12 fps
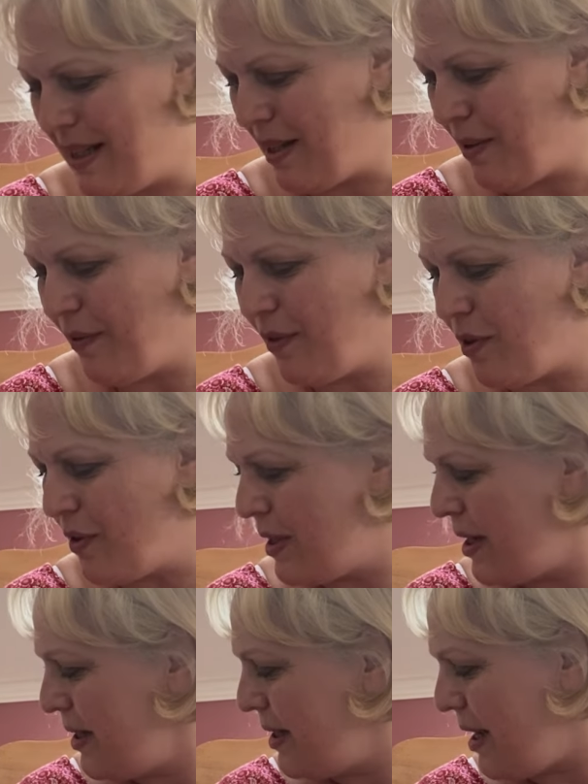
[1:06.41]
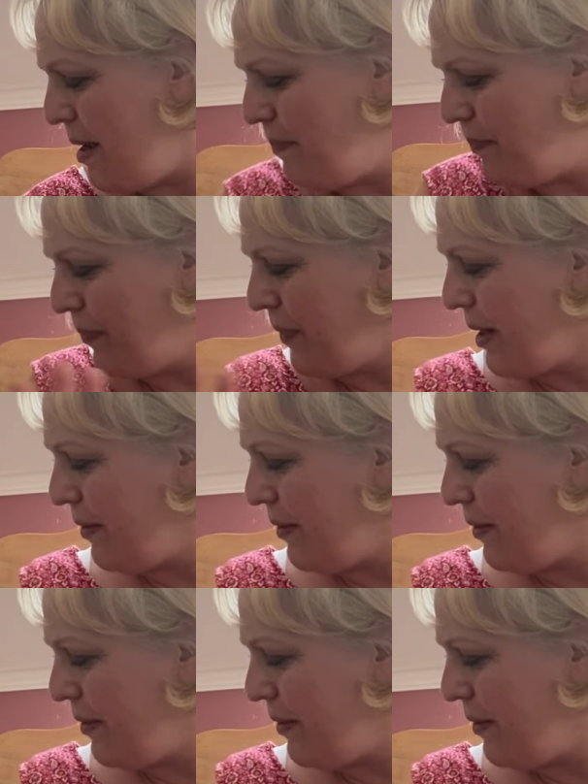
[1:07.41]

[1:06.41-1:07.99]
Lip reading: So I've got some